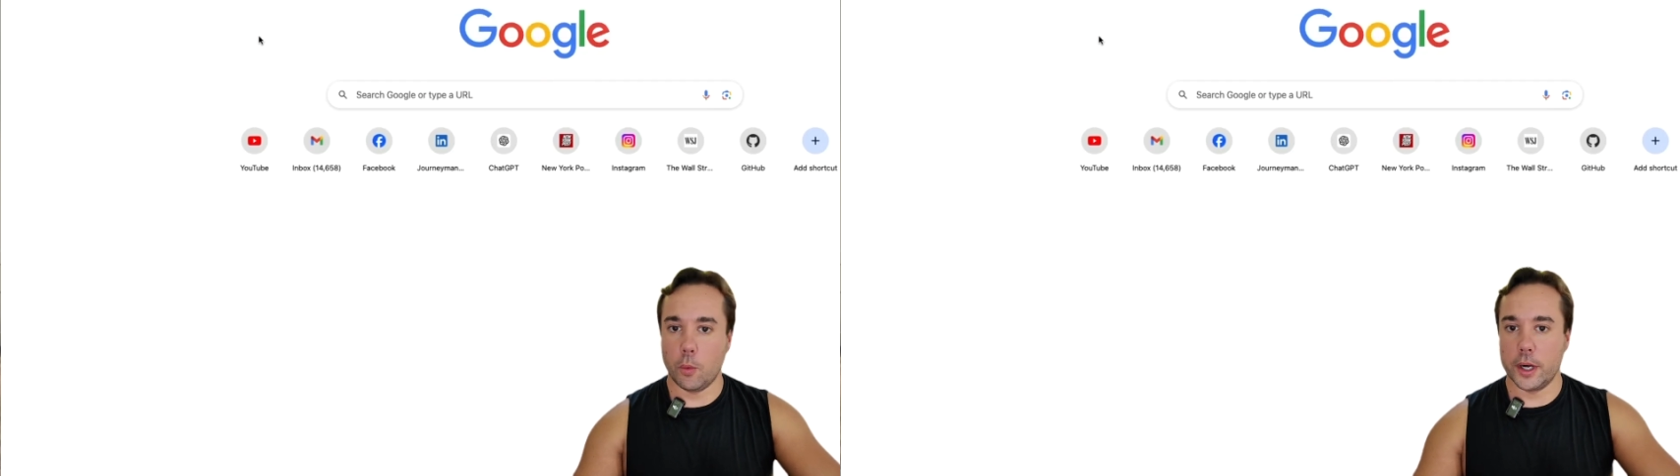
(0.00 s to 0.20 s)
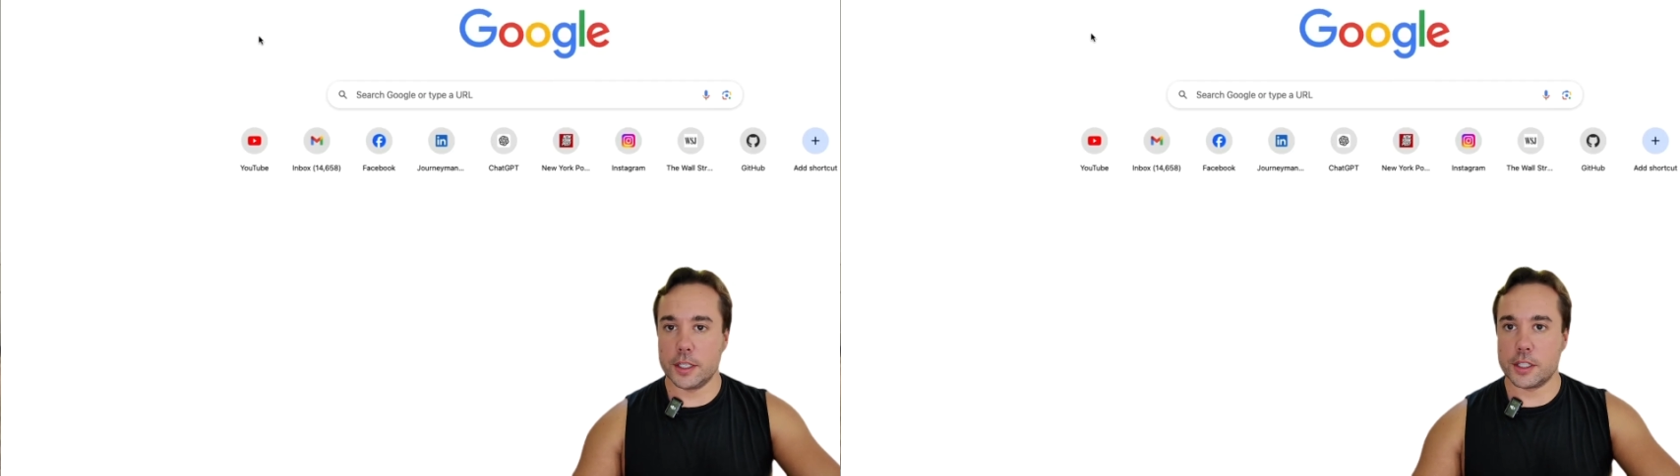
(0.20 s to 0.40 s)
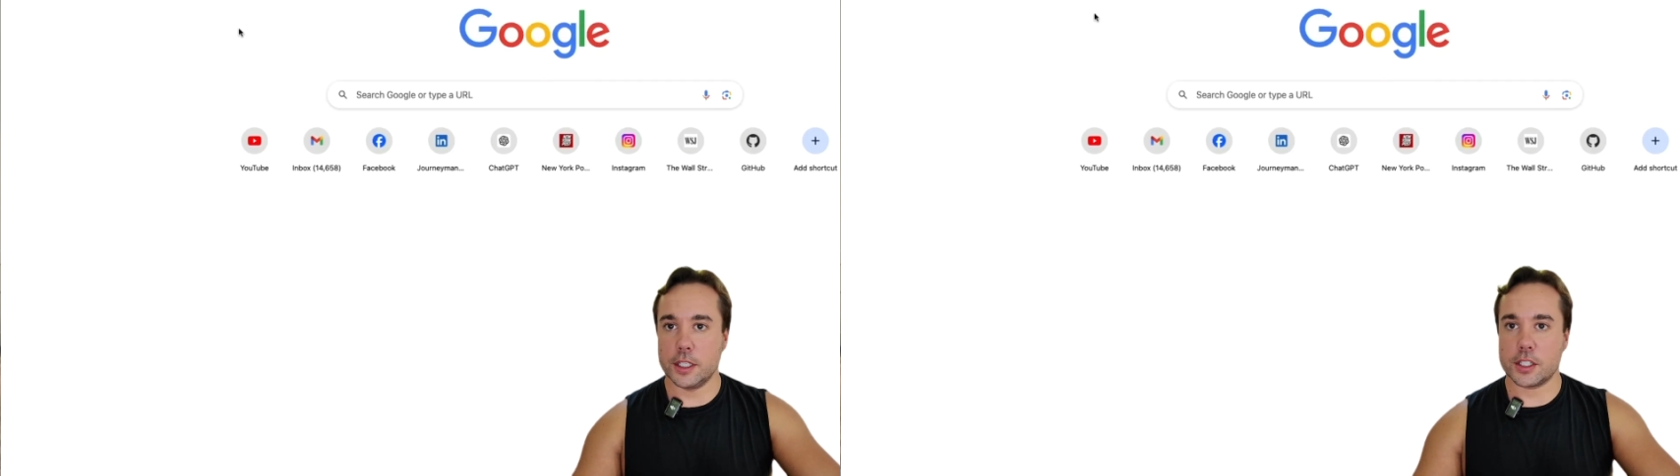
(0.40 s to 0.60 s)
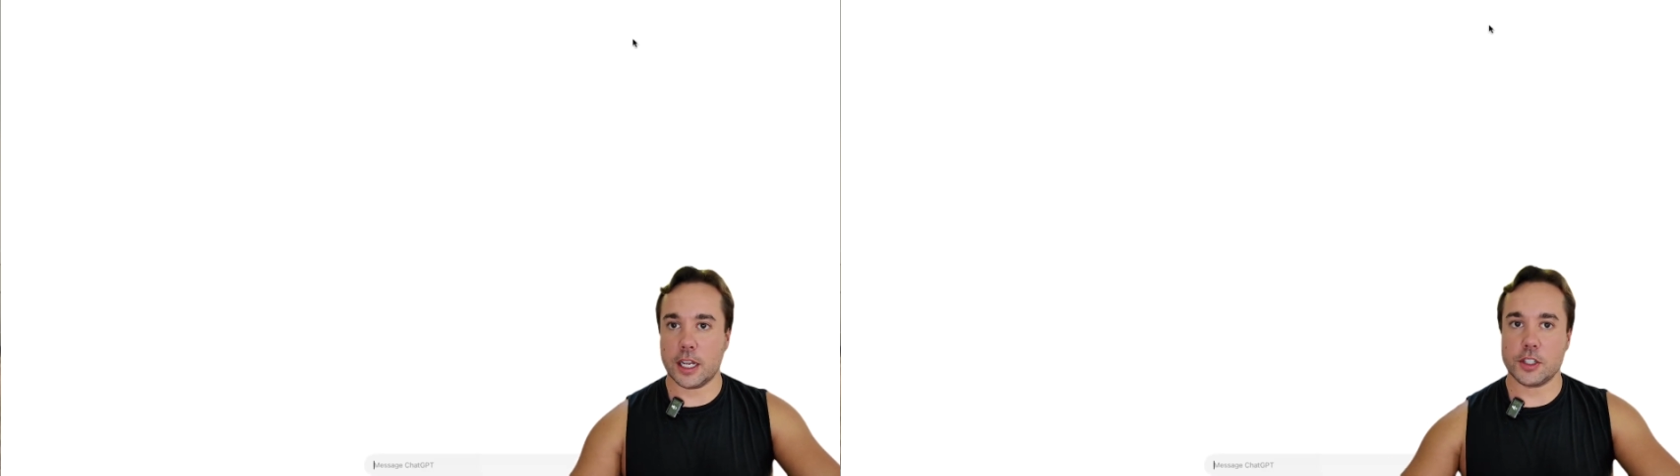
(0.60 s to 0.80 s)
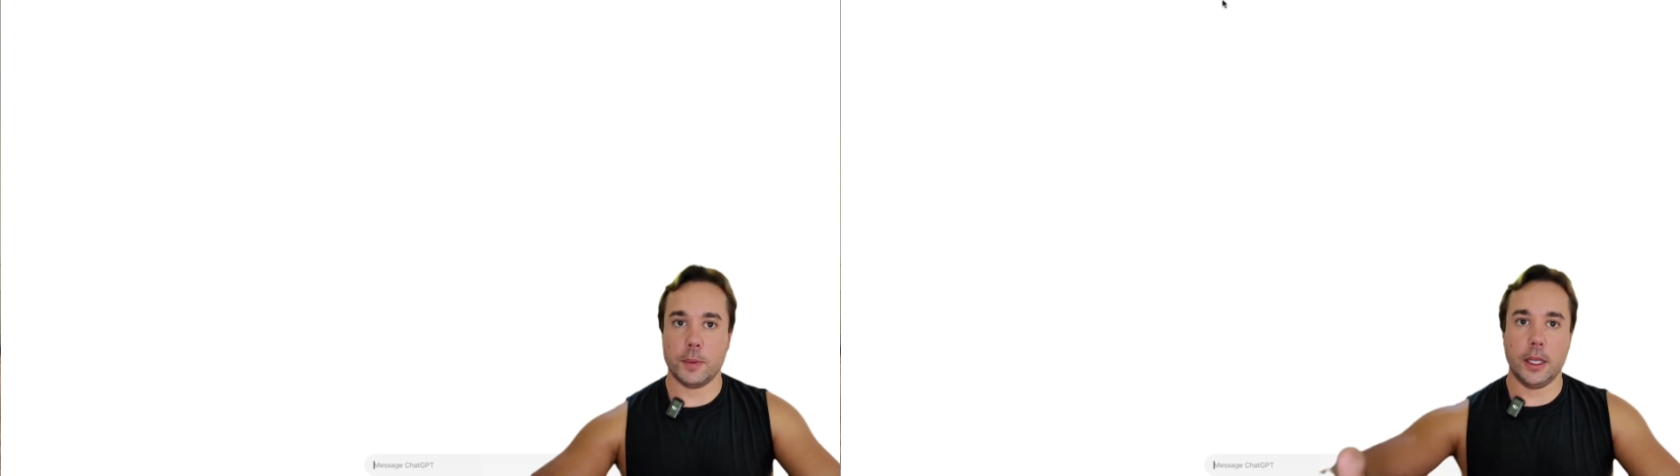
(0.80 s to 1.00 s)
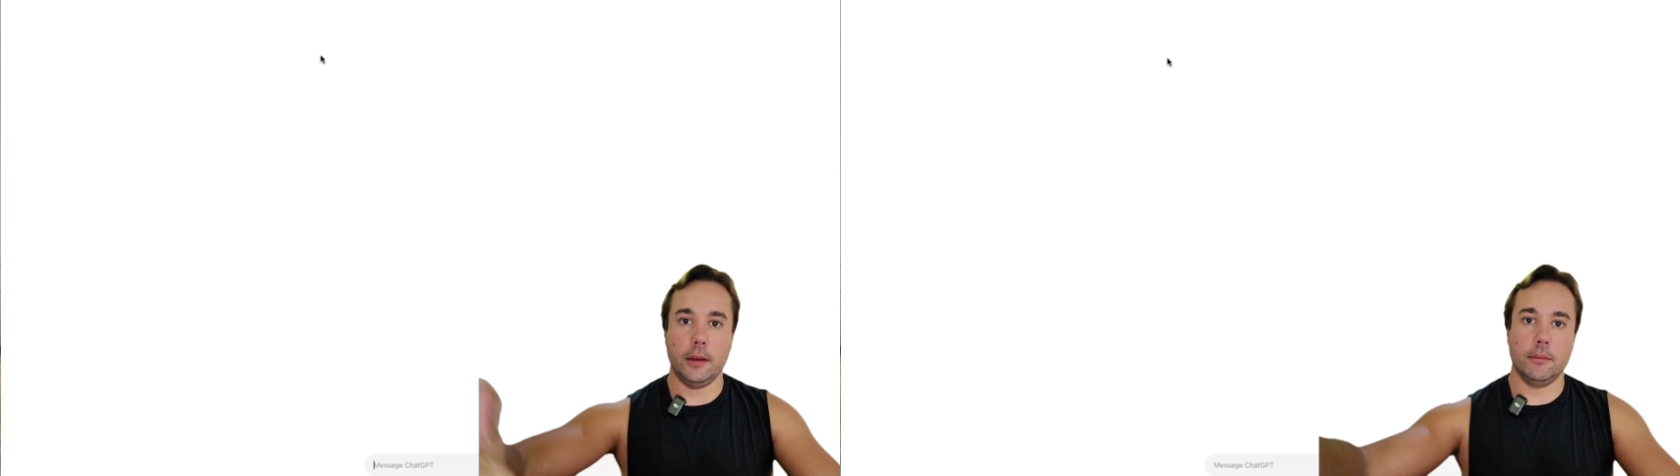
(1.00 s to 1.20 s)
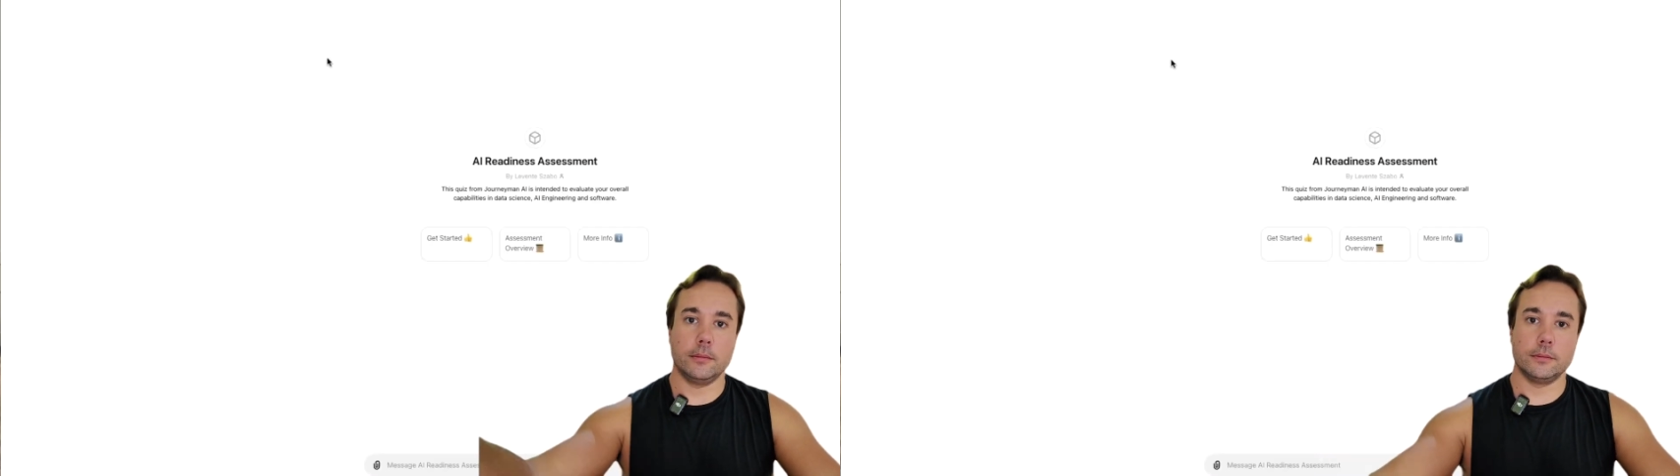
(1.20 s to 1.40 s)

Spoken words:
what is the assessment?